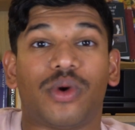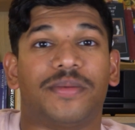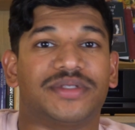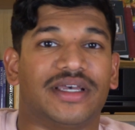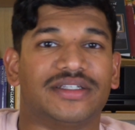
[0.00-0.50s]

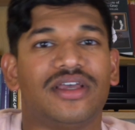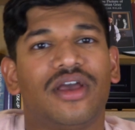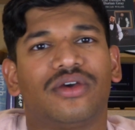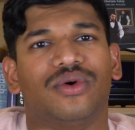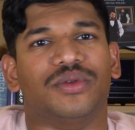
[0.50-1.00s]
website
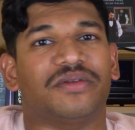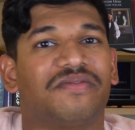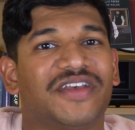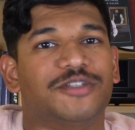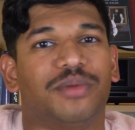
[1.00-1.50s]
called
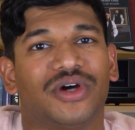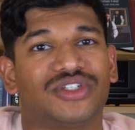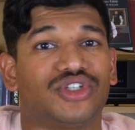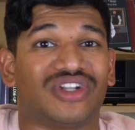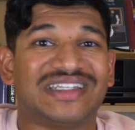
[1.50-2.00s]

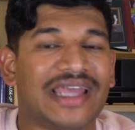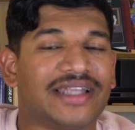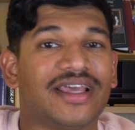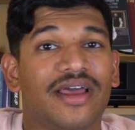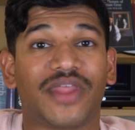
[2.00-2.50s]

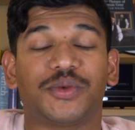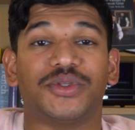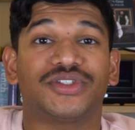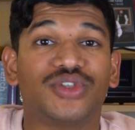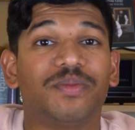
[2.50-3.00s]
physbot.net that
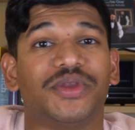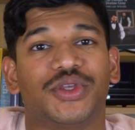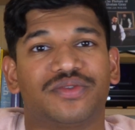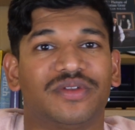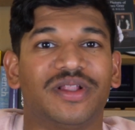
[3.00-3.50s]
was super
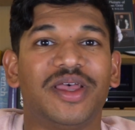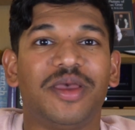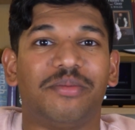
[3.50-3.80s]
useful